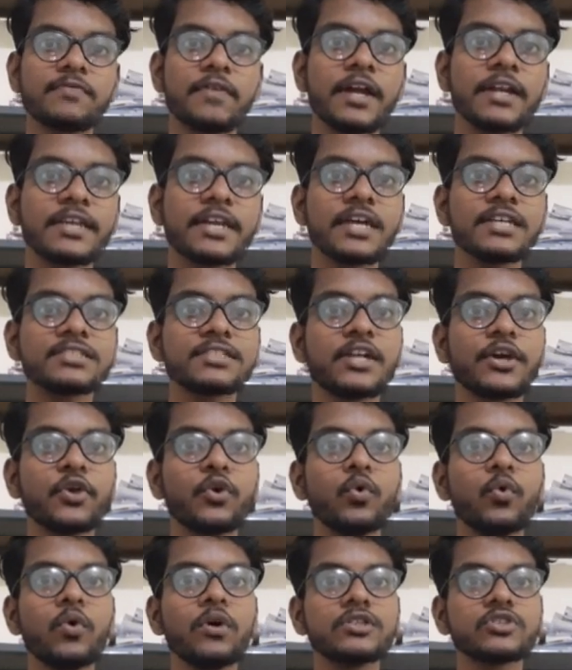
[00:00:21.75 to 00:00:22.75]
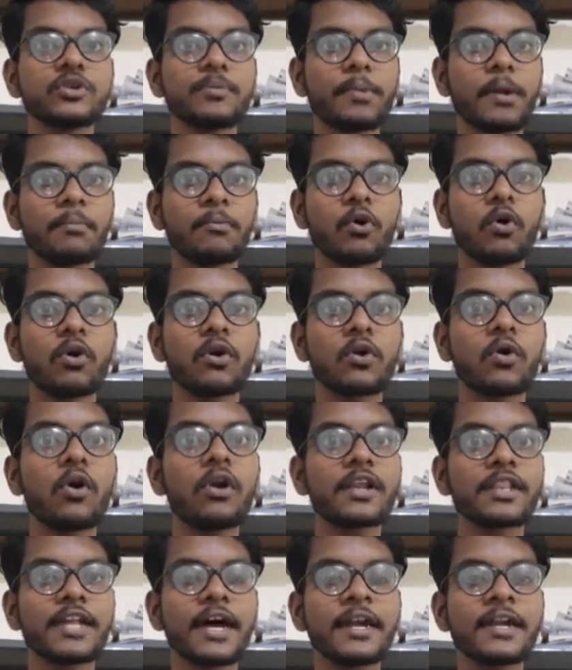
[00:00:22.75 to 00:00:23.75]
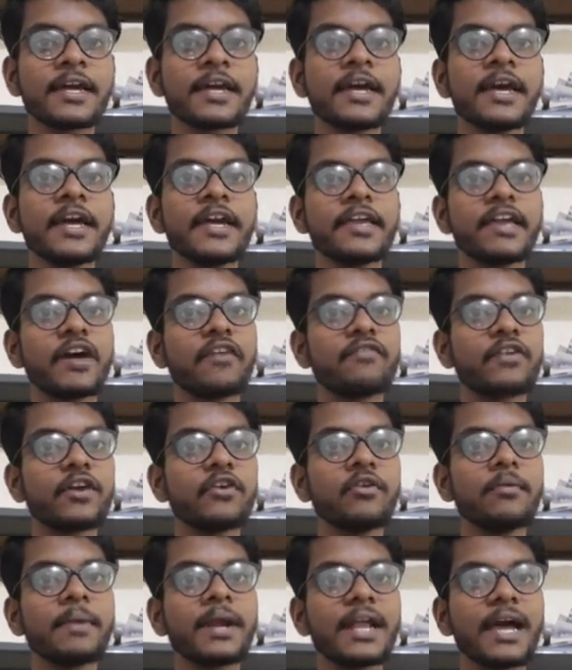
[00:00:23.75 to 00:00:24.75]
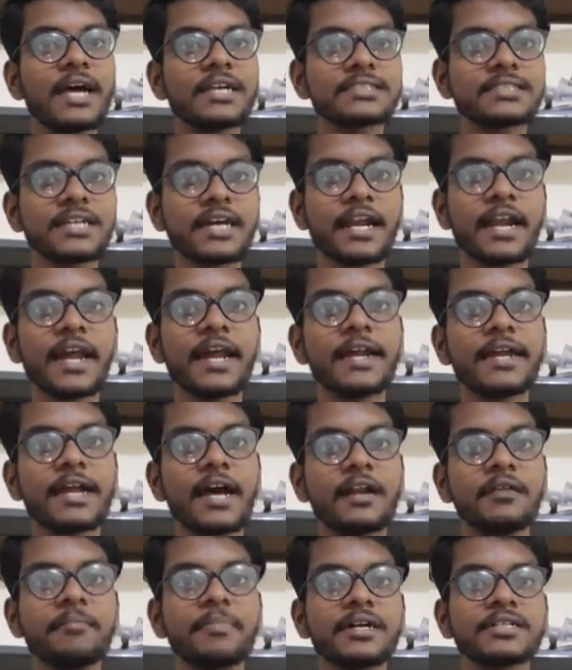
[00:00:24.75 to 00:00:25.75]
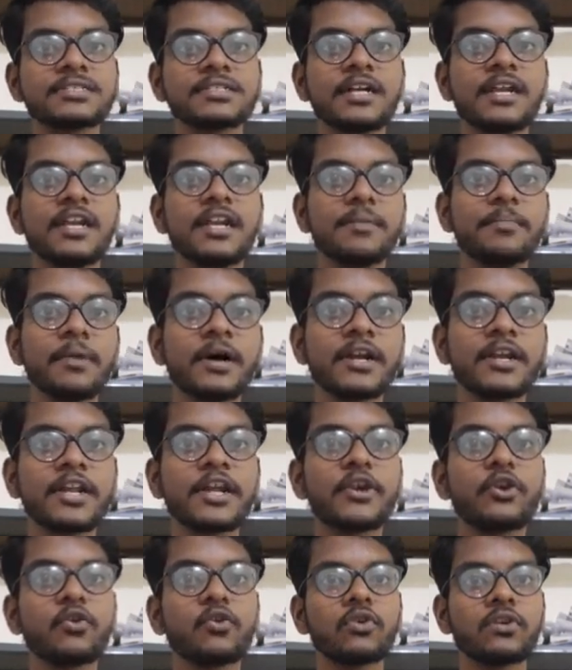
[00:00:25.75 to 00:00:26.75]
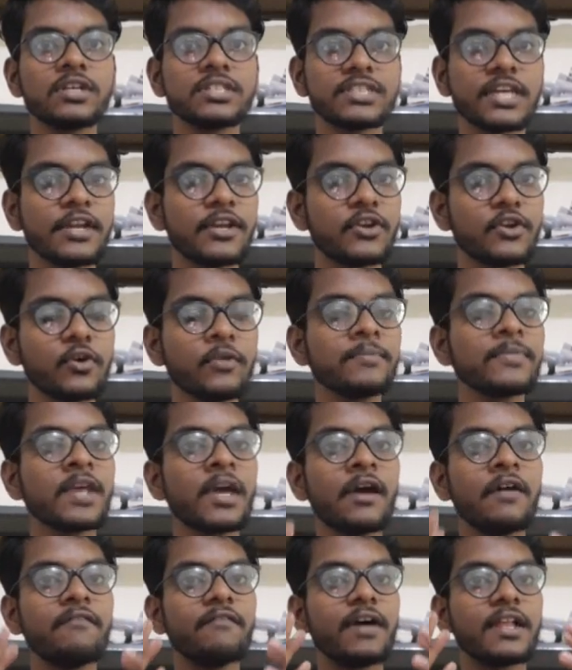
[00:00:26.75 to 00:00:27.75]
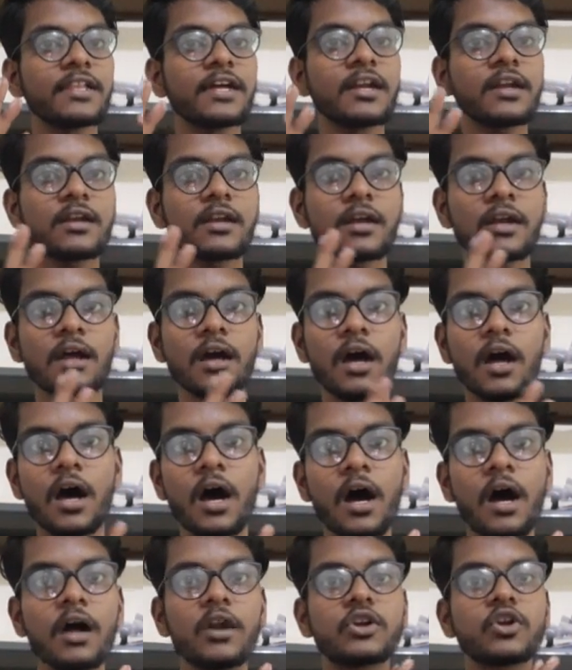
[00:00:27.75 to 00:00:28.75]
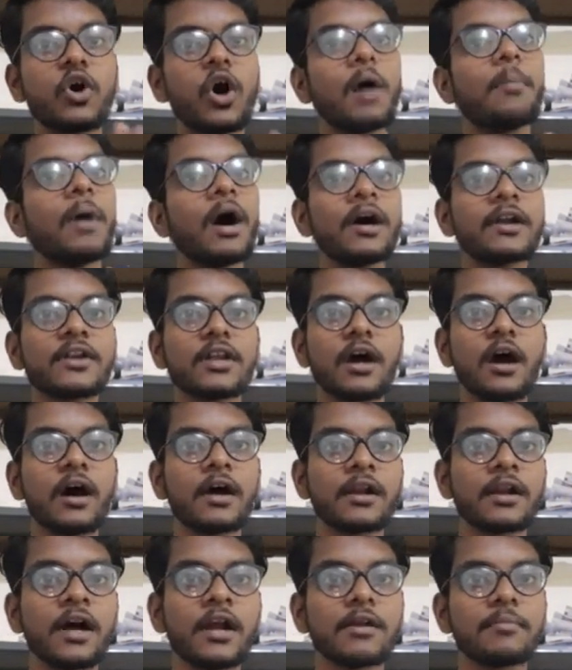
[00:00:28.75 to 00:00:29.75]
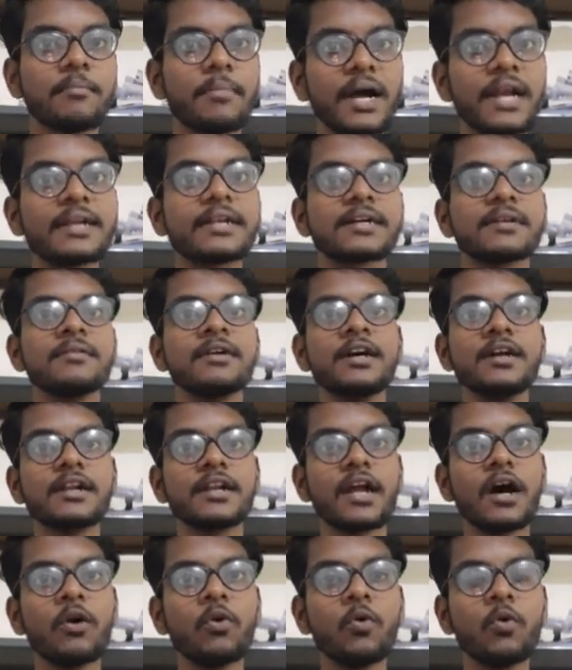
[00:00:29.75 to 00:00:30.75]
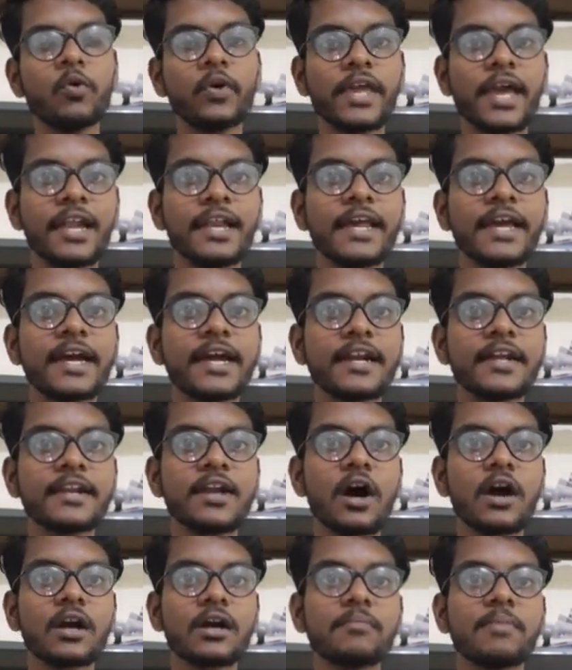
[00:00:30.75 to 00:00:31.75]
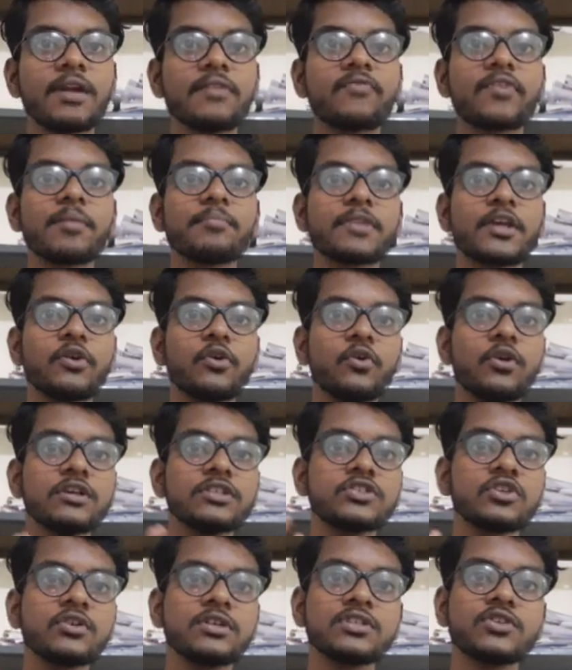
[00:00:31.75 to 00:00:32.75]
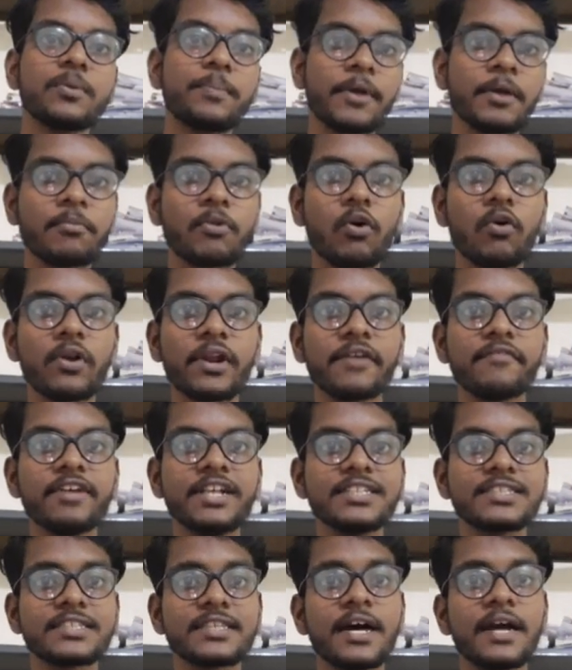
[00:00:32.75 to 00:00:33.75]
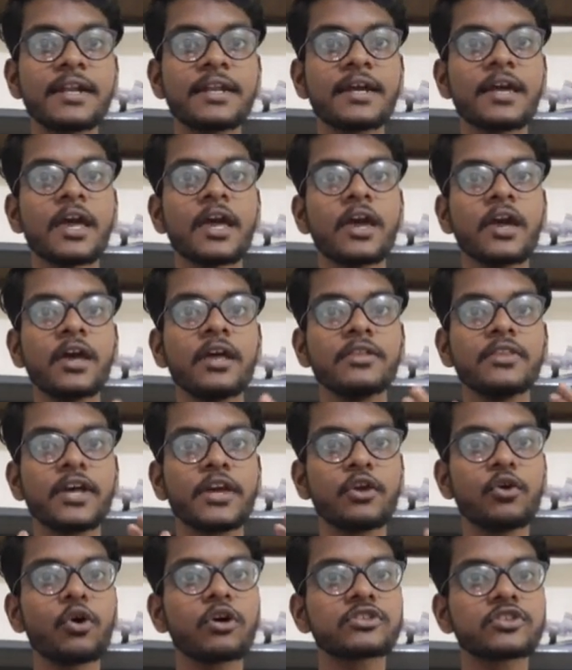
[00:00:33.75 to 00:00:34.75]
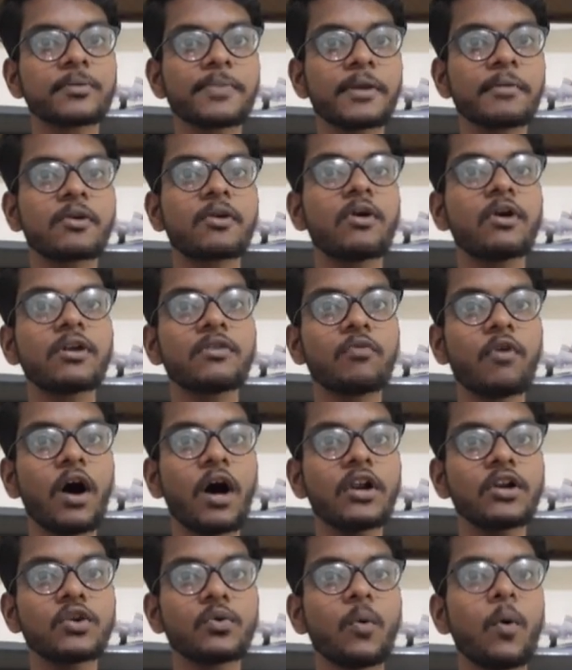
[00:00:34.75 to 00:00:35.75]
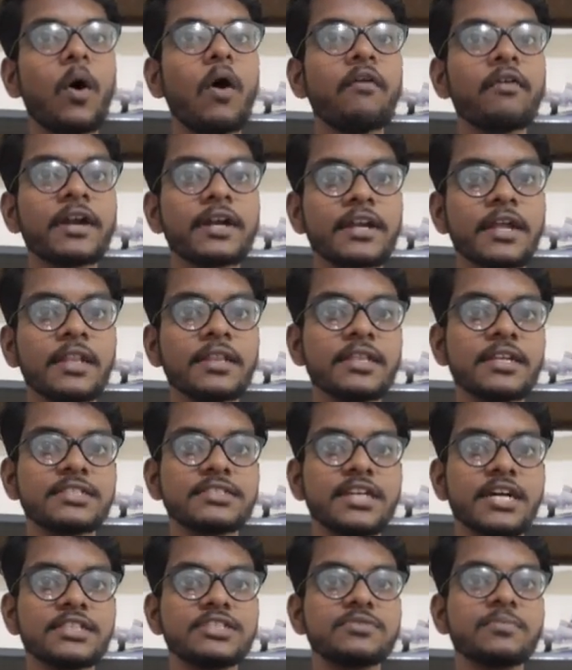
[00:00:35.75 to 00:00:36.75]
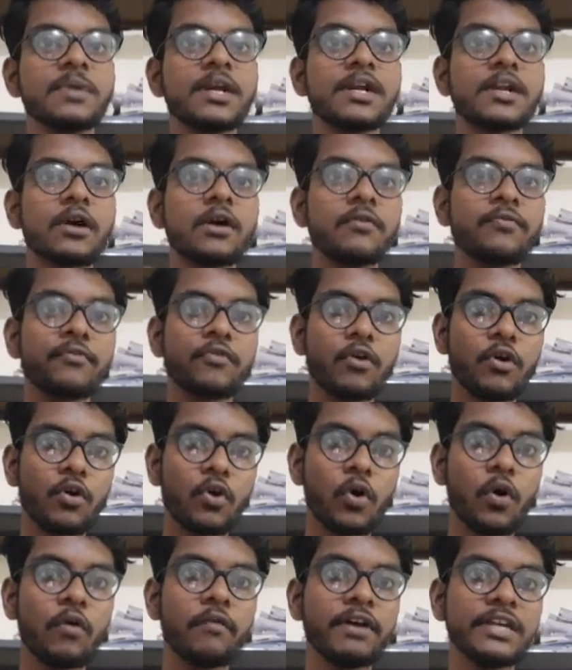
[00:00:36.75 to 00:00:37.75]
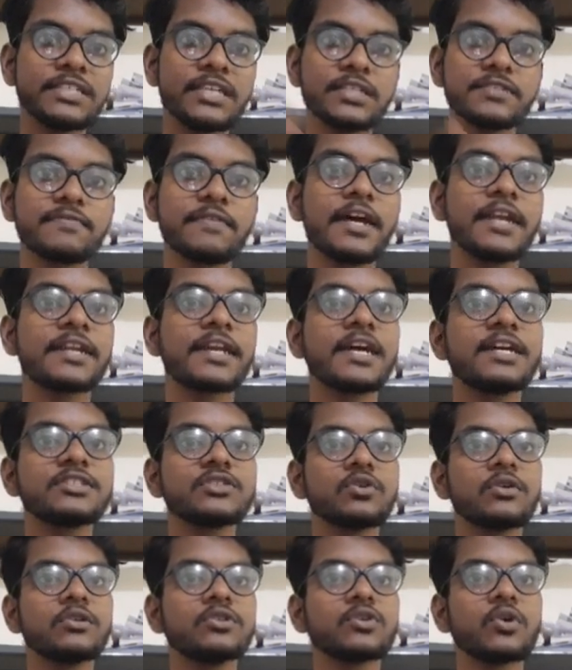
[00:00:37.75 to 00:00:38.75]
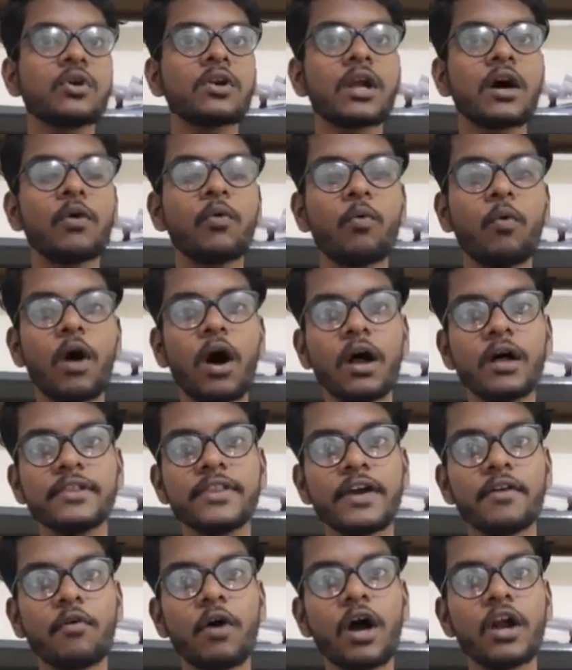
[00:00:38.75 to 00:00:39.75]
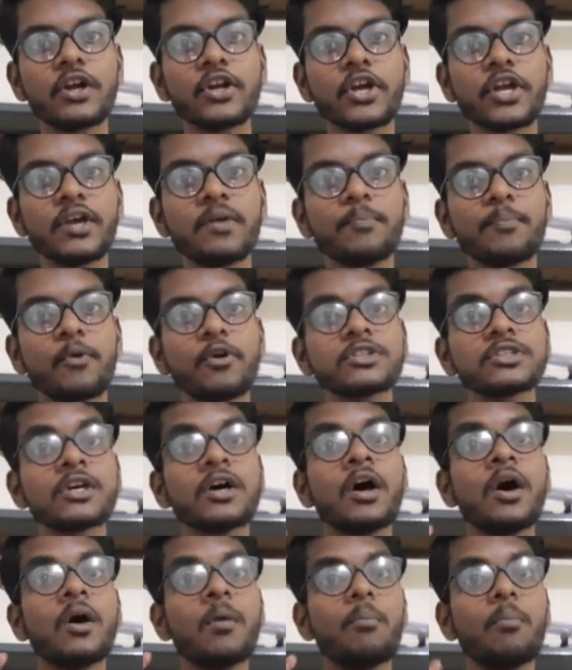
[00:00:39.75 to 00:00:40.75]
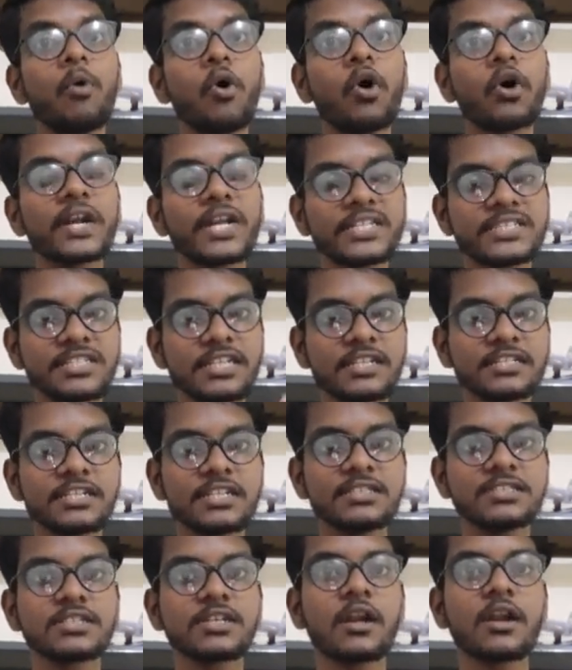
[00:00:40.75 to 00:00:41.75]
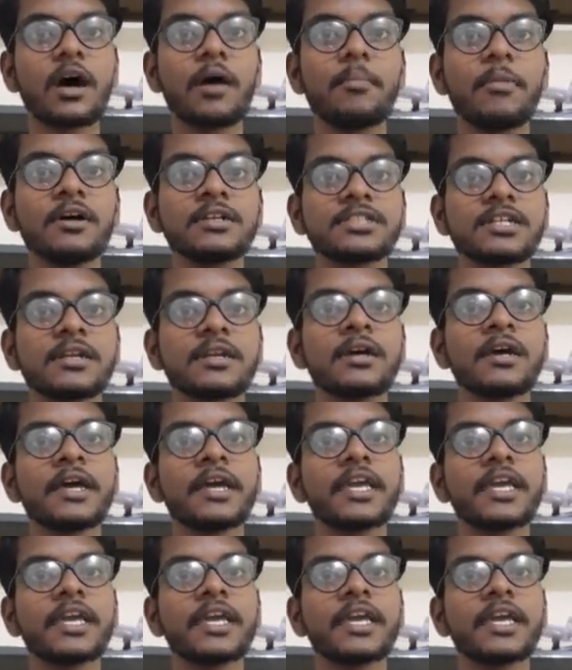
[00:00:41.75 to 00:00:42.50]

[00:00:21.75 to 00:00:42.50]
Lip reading: Wade case, the US Supreme Court ruled that every woman has the right and personal liberty to decide to whether to abort or not. But now a leaked document from the US Supreme Court reveals that the US Supreme Court want to overturn the judgment of Roe vs. Wade case. So now they want to impose more restrictions on abortion.